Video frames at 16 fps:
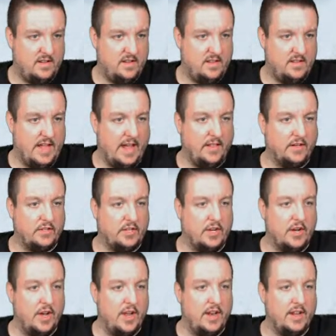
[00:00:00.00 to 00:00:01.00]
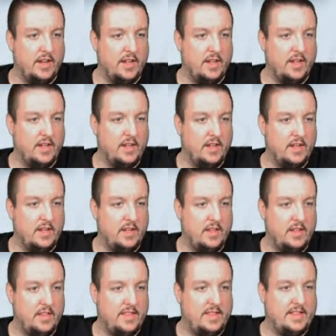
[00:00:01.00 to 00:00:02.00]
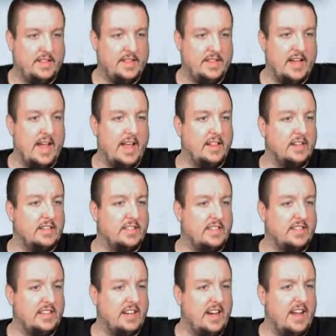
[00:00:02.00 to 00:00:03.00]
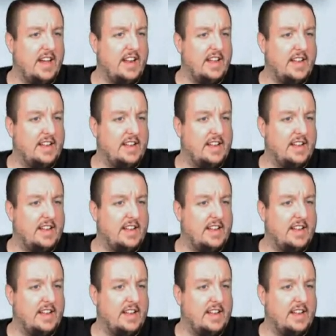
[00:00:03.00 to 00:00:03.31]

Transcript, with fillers: That looks good. That looks good.